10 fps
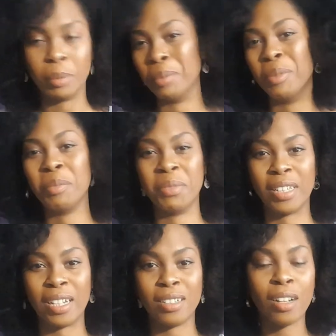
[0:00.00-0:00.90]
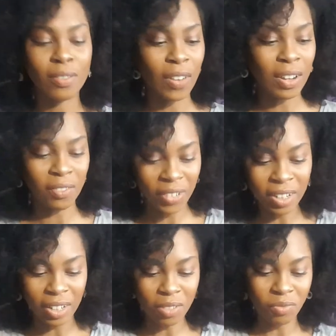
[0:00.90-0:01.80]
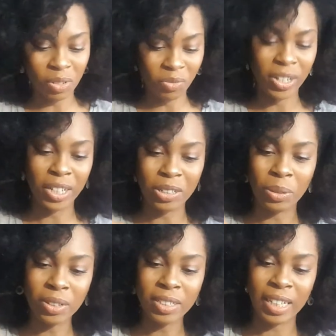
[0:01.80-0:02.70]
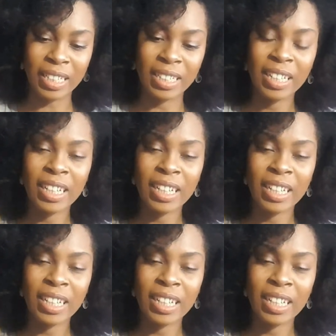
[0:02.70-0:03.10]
but my mum was like no that really really good quality and